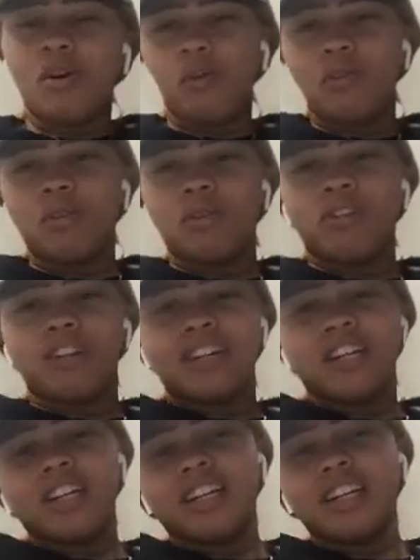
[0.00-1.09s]

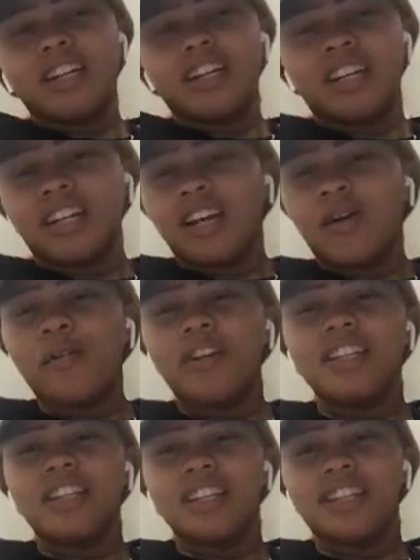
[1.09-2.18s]
or I would
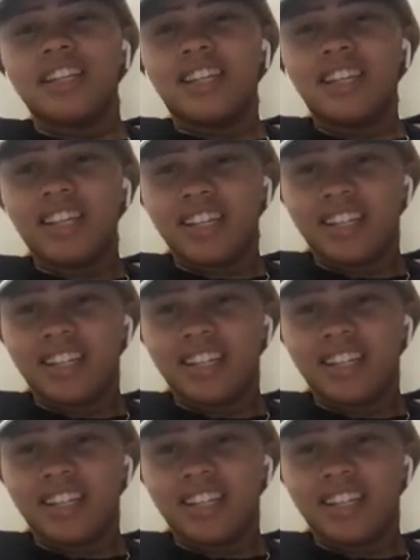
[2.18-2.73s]
have did